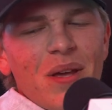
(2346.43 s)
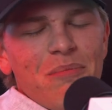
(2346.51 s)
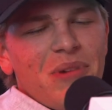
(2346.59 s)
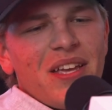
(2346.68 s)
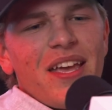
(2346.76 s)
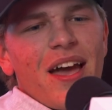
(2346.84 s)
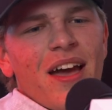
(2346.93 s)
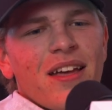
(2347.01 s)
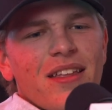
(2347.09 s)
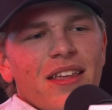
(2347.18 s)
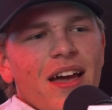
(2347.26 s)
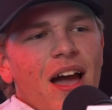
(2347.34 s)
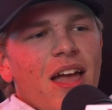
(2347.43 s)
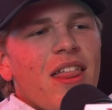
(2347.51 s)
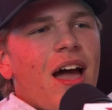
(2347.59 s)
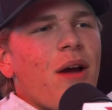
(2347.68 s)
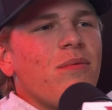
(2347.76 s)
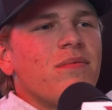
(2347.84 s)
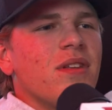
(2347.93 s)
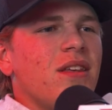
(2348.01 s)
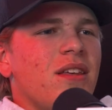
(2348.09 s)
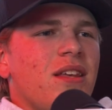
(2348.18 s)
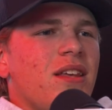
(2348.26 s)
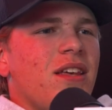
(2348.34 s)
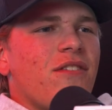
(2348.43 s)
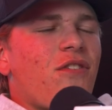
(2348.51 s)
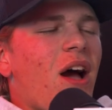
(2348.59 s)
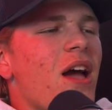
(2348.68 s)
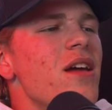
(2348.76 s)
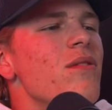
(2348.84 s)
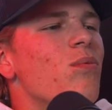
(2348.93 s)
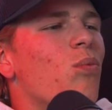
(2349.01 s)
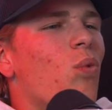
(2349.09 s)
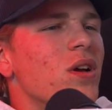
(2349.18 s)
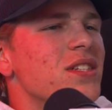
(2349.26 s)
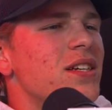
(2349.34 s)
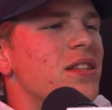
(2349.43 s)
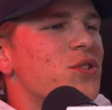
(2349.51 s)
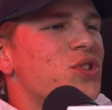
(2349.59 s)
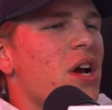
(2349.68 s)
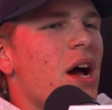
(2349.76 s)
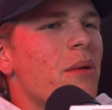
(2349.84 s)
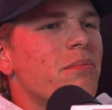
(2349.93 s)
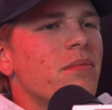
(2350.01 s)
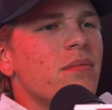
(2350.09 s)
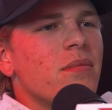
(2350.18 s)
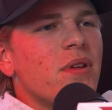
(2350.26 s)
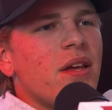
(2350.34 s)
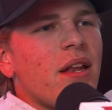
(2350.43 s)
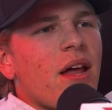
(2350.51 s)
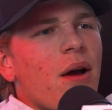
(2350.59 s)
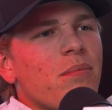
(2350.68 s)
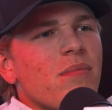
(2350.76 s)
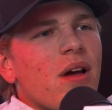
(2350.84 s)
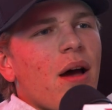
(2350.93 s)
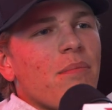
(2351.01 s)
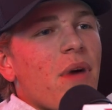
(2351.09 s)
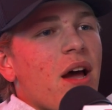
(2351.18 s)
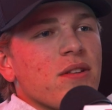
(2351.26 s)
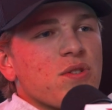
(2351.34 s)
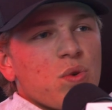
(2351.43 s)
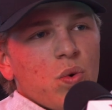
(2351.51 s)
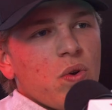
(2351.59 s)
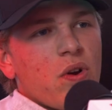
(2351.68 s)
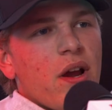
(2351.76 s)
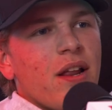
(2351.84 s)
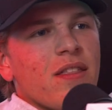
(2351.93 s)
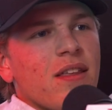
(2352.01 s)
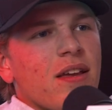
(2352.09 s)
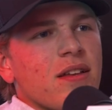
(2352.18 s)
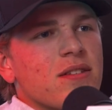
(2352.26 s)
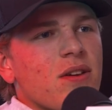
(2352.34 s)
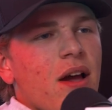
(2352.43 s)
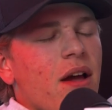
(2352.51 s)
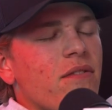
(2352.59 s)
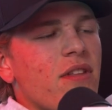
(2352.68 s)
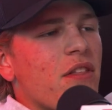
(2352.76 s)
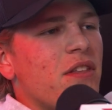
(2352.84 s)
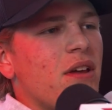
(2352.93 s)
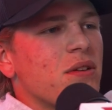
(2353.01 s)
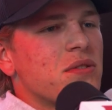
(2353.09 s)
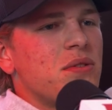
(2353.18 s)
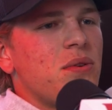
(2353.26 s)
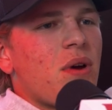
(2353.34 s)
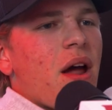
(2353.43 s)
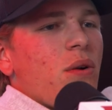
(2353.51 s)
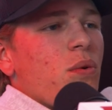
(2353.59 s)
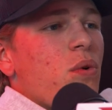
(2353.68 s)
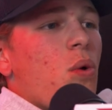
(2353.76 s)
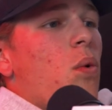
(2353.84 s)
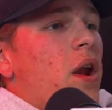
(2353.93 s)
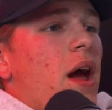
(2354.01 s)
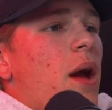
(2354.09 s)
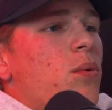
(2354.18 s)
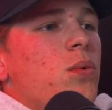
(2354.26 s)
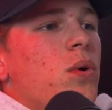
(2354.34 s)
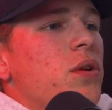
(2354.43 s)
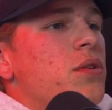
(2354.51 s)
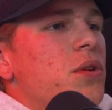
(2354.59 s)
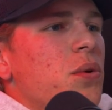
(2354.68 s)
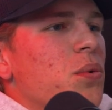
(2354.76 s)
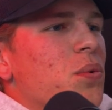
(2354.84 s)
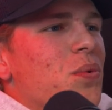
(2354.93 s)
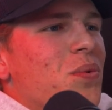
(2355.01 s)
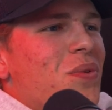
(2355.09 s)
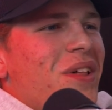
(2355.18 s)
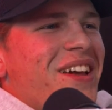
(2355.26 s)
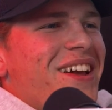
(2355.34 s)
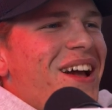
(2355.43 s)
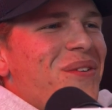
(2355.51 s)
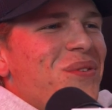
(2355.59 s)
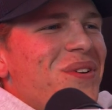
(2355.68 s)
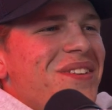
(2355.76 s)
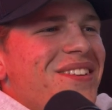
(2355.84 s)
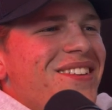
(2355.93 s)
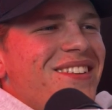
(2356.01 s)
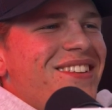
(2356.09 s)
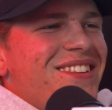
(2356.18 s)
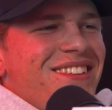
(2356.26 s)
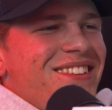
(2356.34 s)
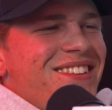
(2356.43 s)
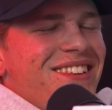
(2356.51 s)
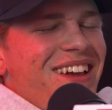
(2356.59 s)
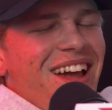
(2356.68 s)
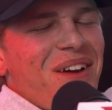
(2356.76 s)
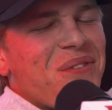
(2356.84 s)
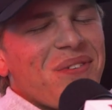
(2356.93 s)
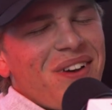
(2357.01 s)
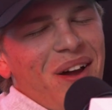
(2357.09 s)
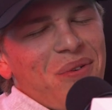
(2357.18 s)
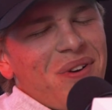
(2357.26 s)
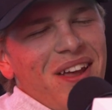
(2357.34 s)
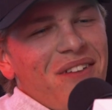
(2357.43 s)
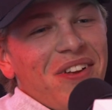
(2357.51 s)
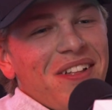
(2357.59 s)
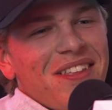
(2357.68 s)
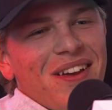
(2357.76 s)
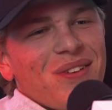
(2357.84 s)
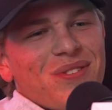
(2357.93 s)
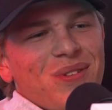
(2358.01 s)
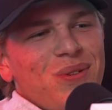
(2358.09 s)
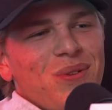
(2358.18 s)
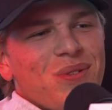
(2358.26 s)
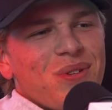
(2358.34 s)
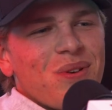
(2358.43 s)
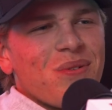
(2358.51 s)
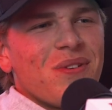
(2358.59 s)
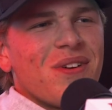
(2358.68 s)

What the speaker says: But yeah, I if I wasn't in the shop and I'm not in school or anything, so I have nothing else to do, I don't know what I would do. Like I wouldn't have anything else to do. So